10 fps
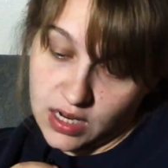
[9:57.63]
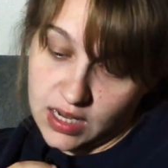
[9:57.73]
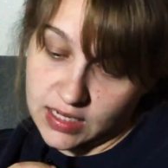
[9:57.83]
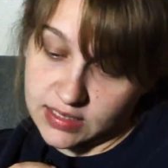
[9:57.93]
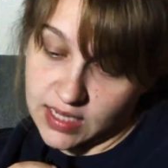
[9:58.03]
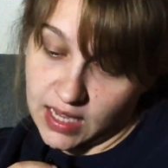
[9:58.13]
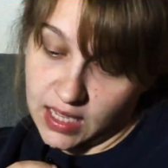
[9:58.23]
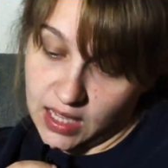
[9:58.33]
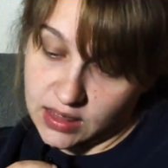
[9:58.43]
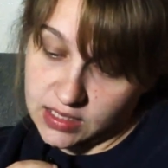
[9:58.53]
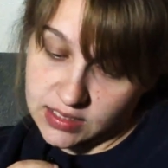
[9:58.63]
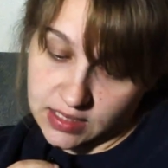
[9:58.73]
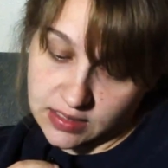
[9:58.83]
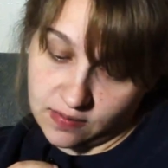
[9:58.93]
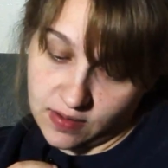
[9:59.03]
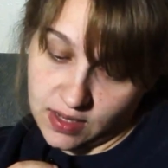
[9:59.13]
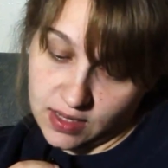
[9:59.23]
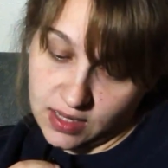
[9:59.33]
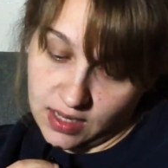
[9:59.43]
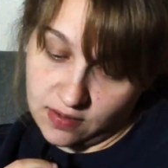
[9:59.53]
and take in the scent of it
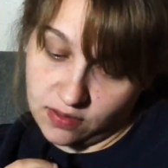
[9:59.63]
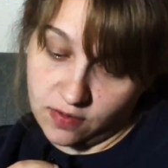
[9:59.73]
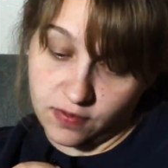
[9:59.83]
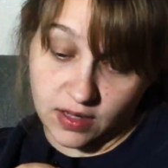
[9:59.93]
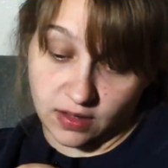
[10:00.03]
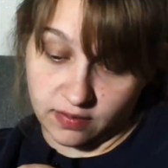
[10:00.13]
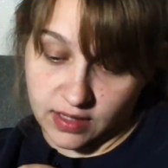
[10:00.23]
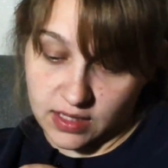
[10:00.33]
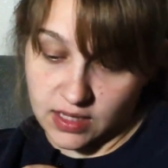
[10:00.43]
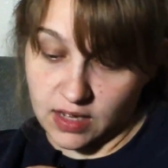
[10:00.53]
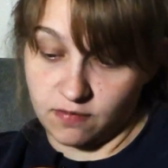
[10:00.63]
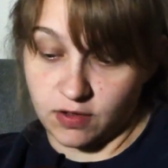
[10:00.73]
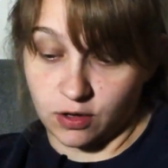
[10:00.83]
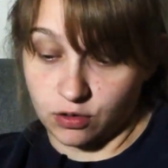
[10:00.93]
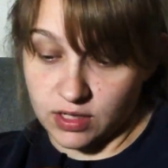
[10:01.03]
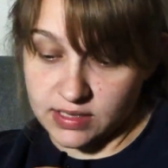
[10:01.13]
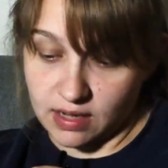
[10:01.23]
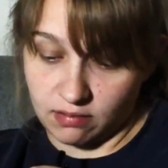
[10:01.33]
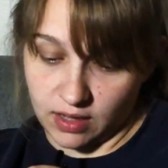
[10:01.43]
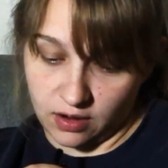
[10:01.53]
and the feel of it and figure things out
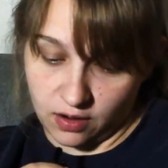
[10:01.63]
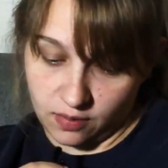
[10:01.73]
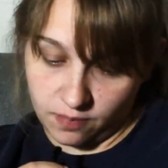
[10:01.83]
later.